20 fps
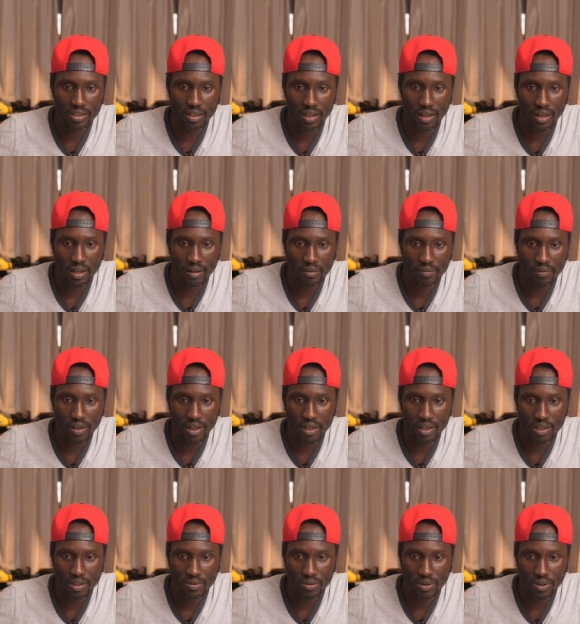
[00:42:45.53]
uh, find
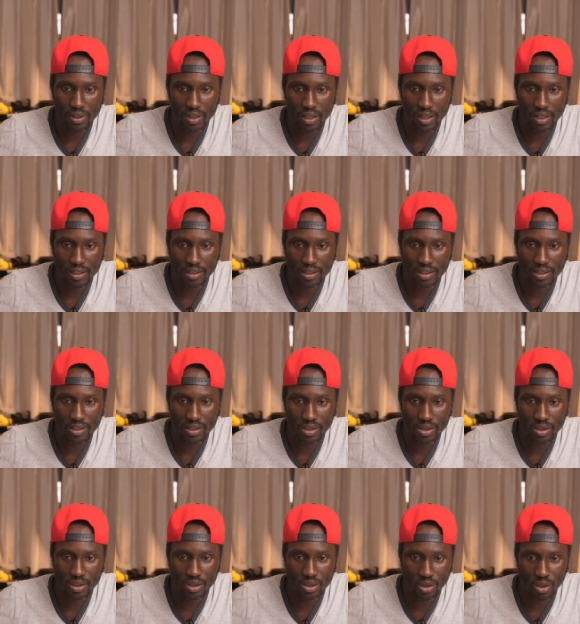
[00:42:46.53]
this big guy this is
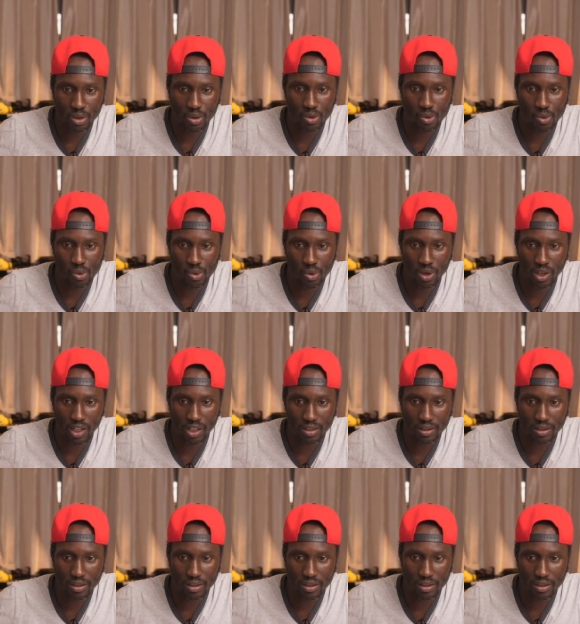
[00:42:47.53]
so cool